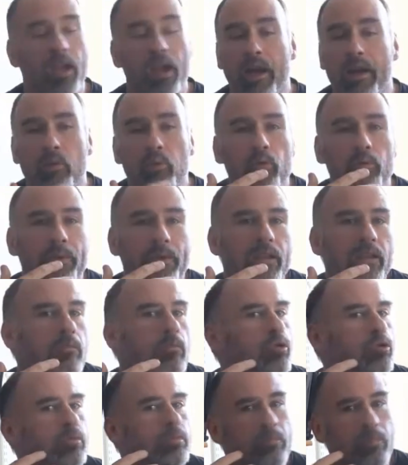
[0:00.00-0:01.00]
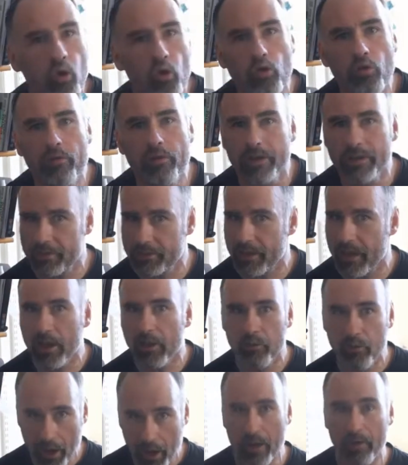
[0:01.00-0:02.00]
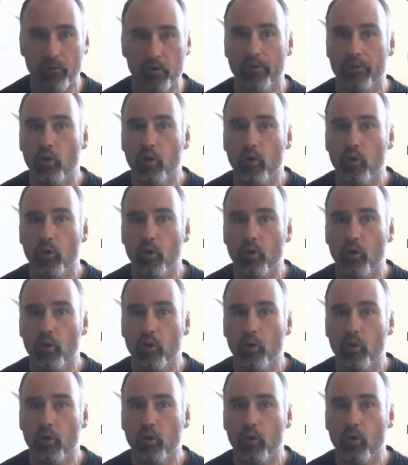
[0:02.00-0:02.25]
and it would be the most boring sound ever.